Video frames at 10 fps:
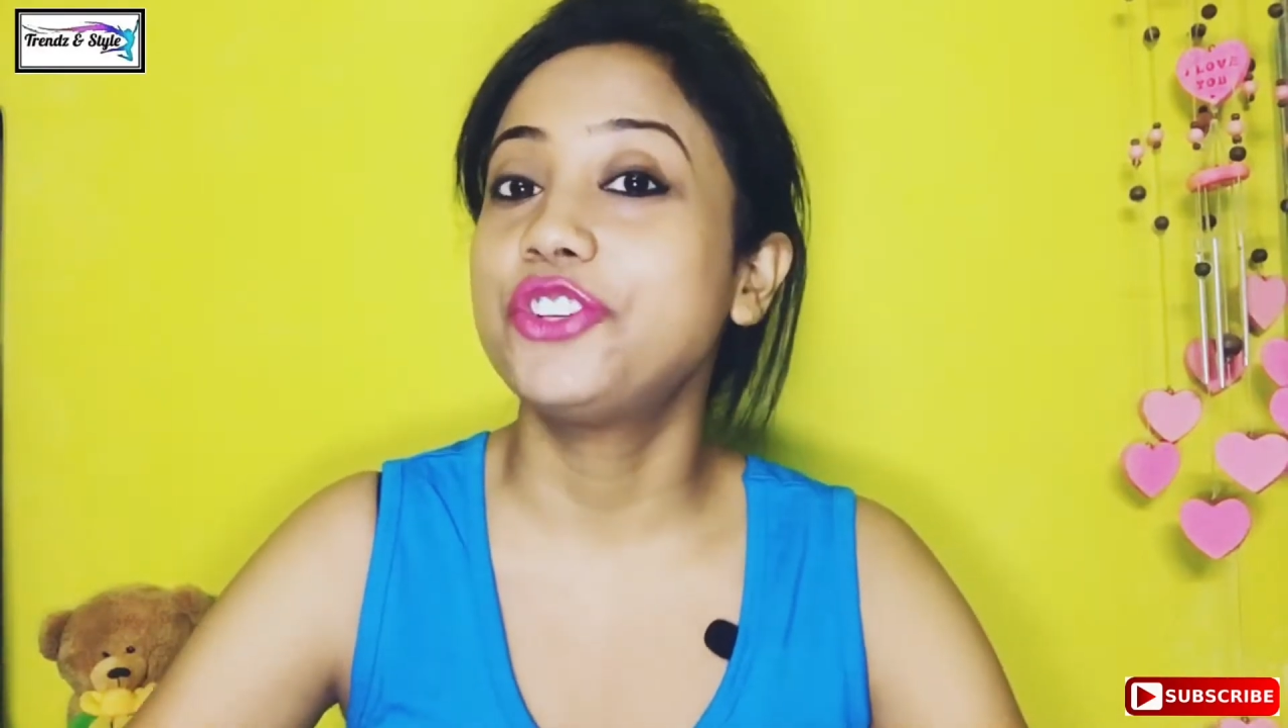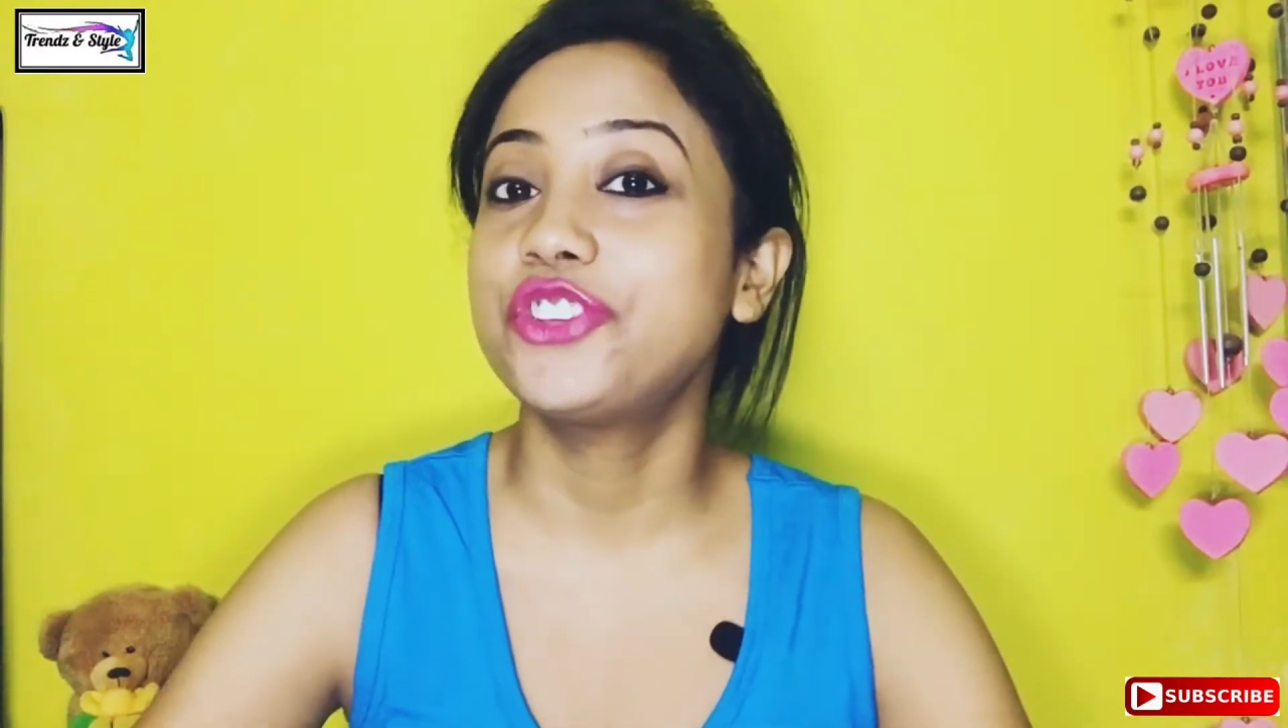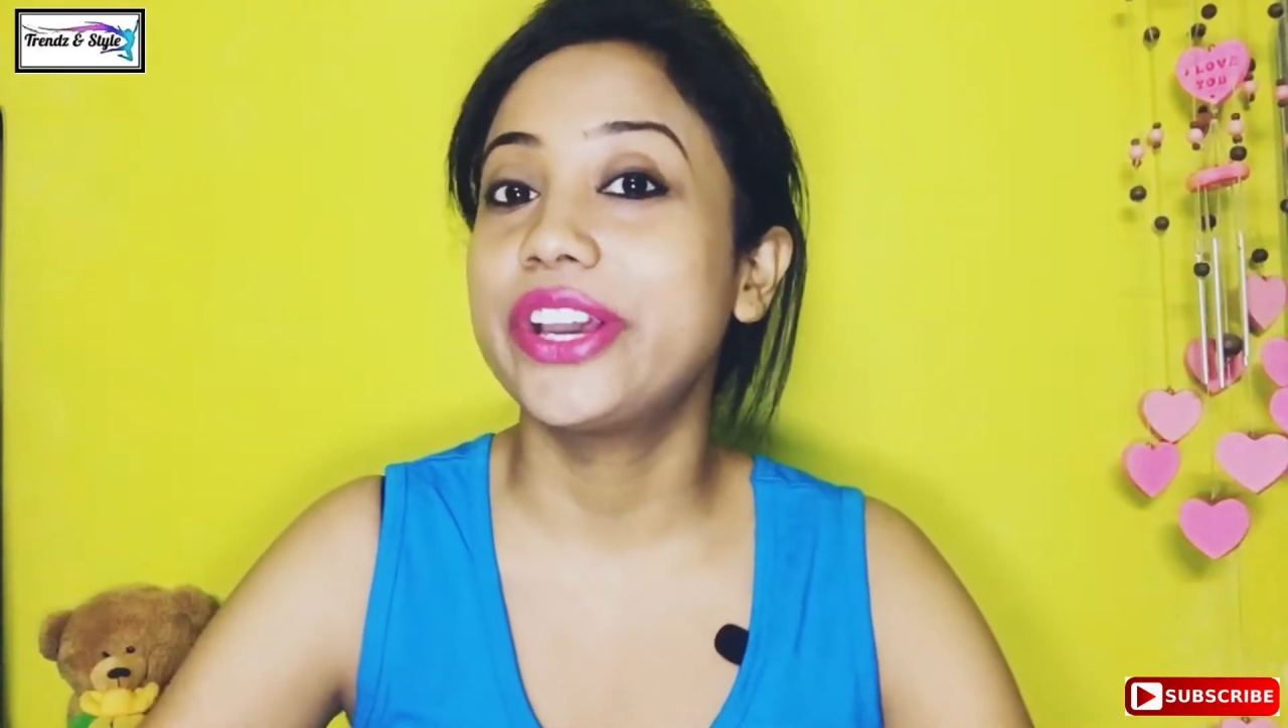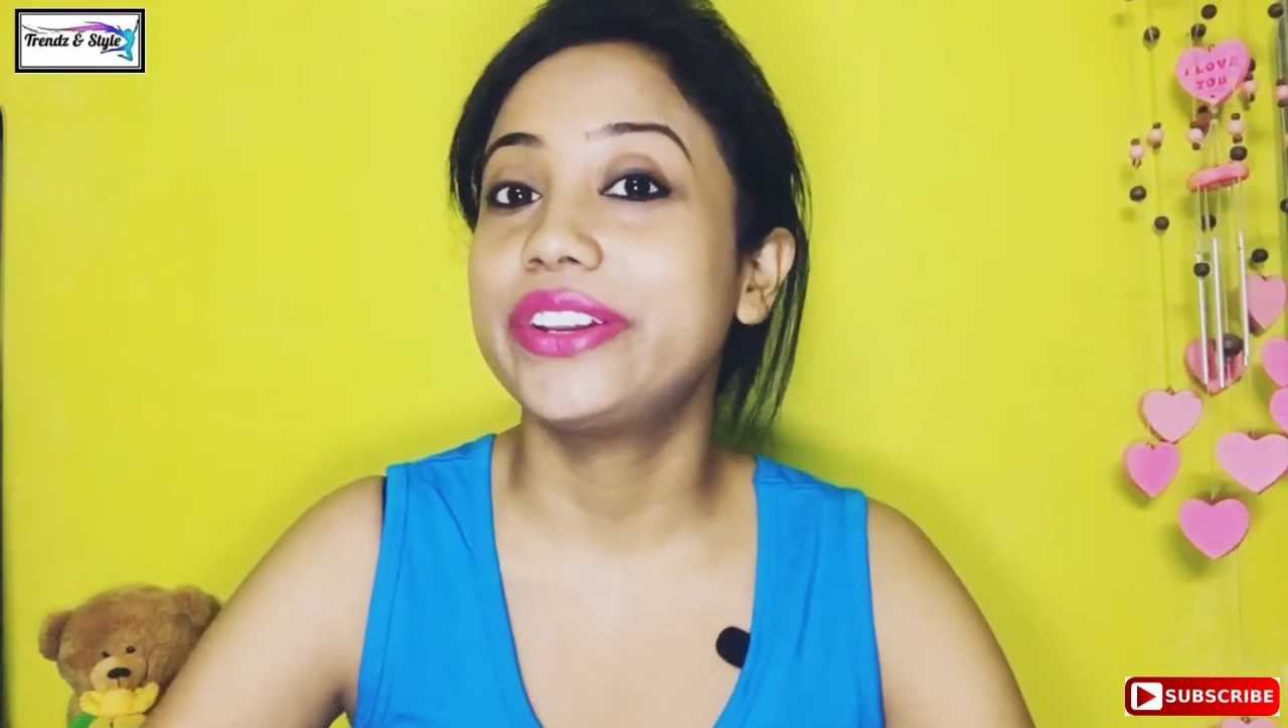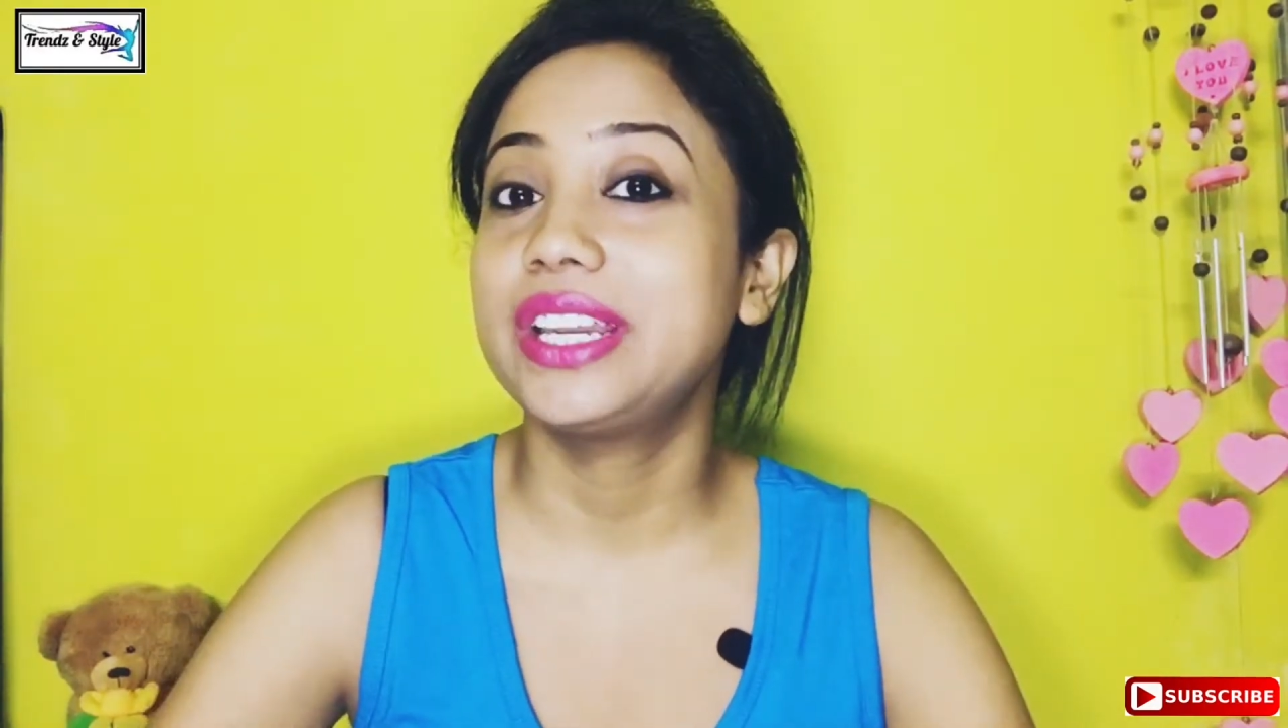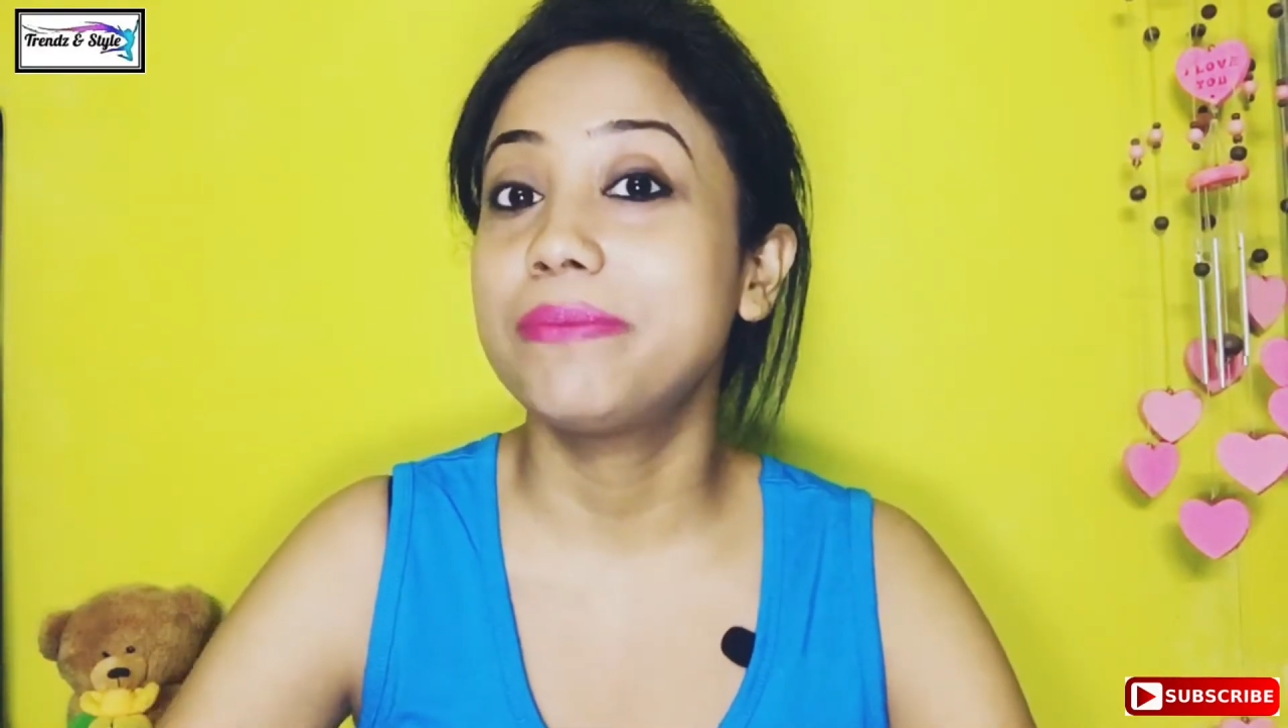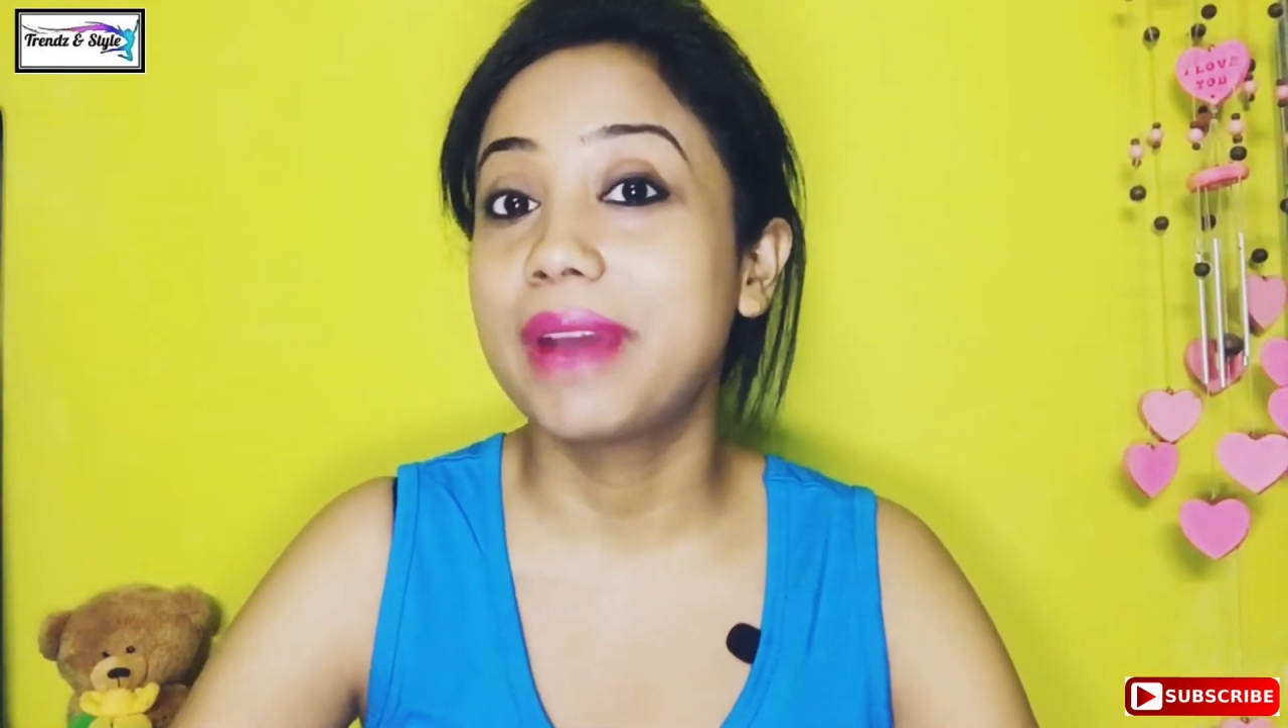sharing